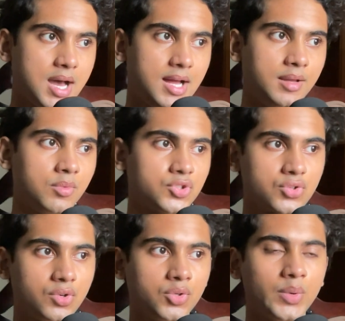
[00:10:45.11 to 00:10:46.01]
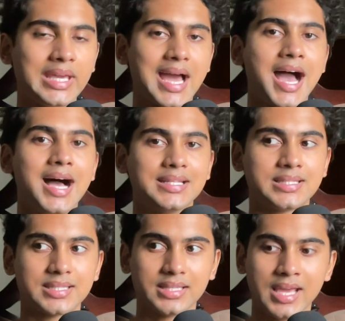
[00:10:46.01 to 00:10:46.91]
and I'm also not going
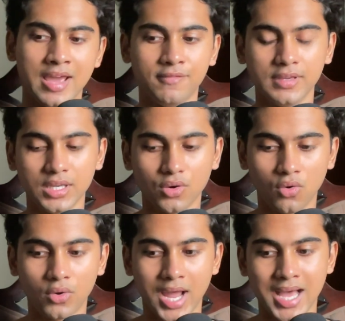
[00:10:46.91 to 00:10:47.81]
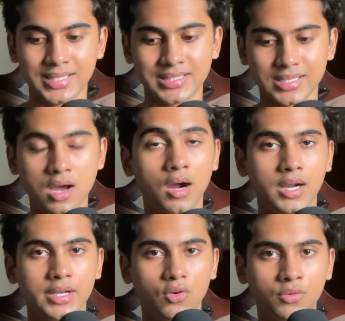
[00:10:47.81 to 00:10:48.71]
as heavy or as
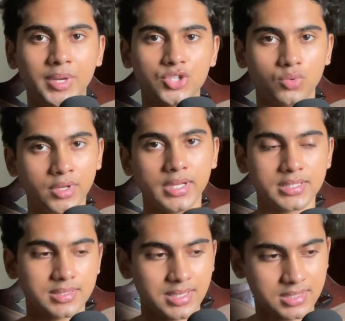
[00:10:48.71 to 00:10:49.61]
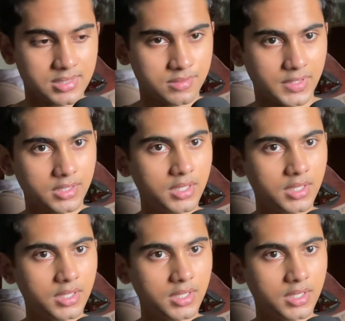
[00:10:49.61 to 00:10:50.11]
hard on my shoulder exercises as well.